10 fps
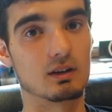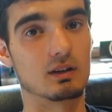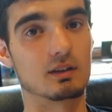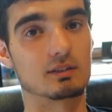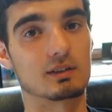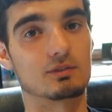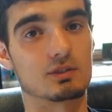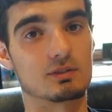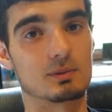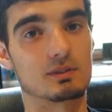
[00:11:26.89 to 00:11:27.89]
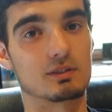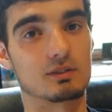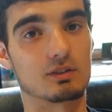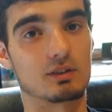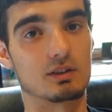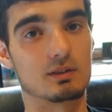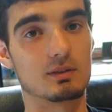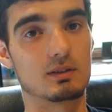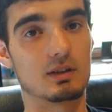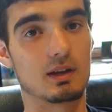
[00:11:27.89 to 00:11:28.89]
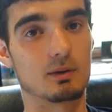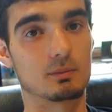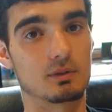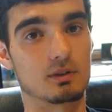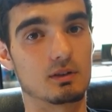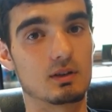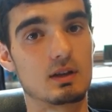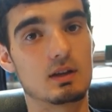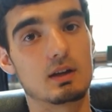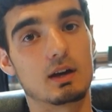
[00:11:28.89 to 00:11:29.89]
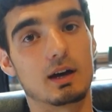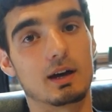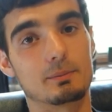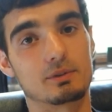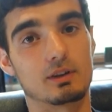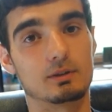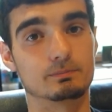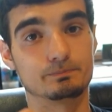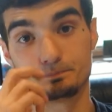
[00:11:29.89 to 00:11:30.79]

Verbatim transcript: I like to have a nice bit of sunshine it, helps a lot um, so